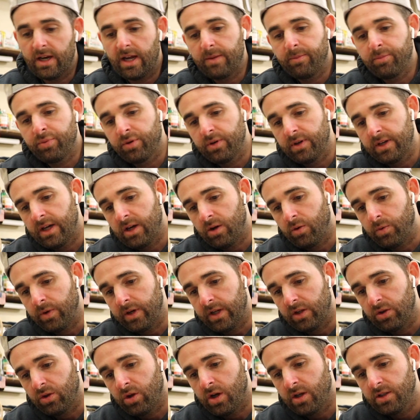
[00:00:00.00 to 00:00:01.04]
put out when
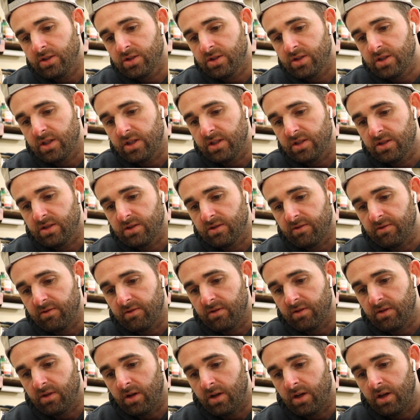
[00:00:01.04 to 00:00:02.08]
I launched this,
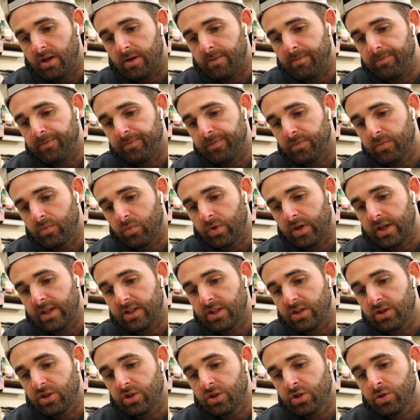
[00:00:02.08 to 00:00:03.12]
when I
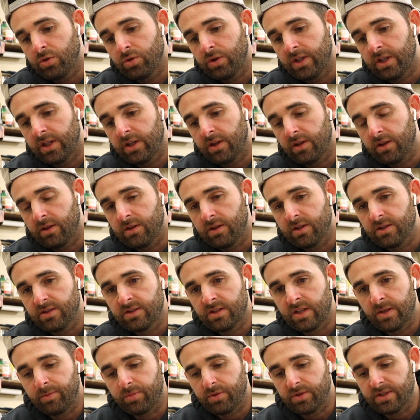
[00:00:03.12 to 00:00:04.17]
did the tuning, this
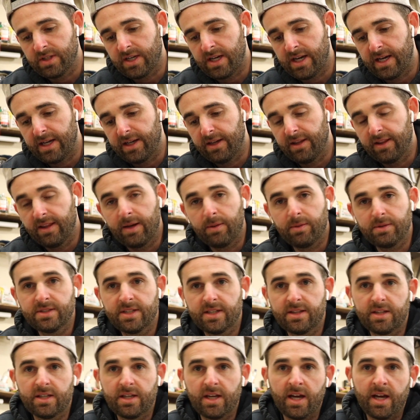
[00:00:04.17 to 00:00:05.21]
tip was on. That was
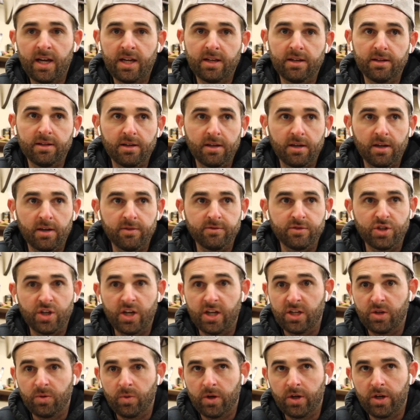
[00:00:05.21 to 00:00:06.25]
at the end of
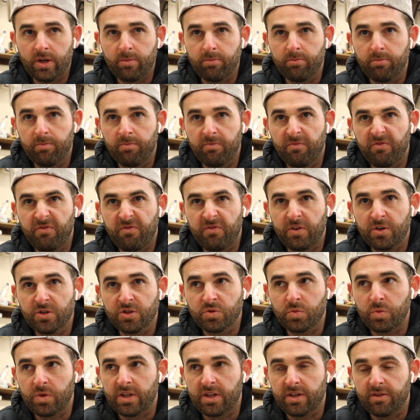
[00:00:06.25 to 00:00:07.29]
January,
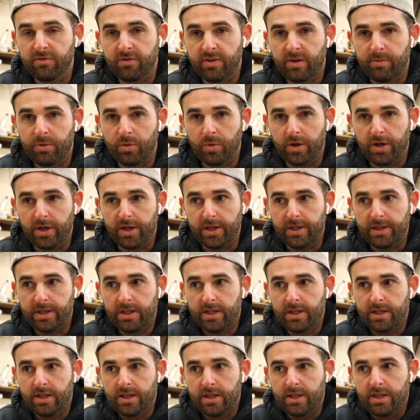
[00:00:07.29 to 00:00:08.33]
first week of February.
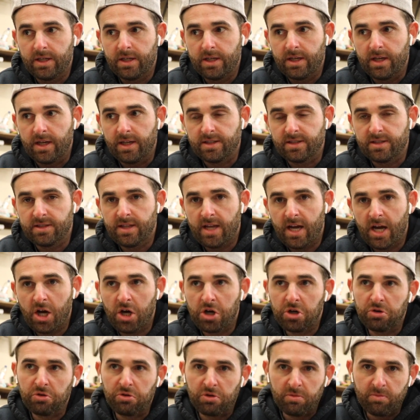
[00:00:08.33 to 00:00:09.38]
It's
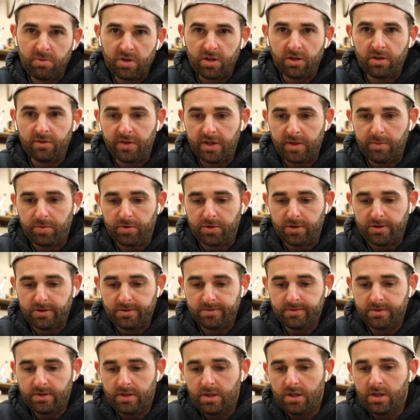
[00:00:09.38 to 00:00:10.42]
now the middle of
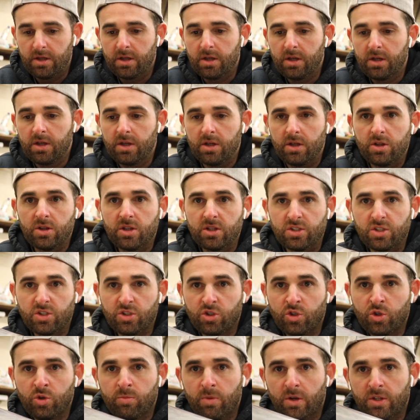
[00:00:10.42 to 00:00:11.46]
April. This is
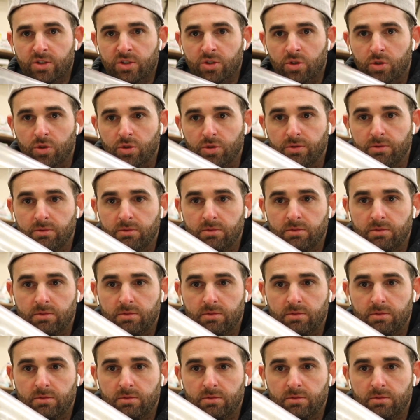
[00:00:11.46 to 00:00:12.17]
2 months old.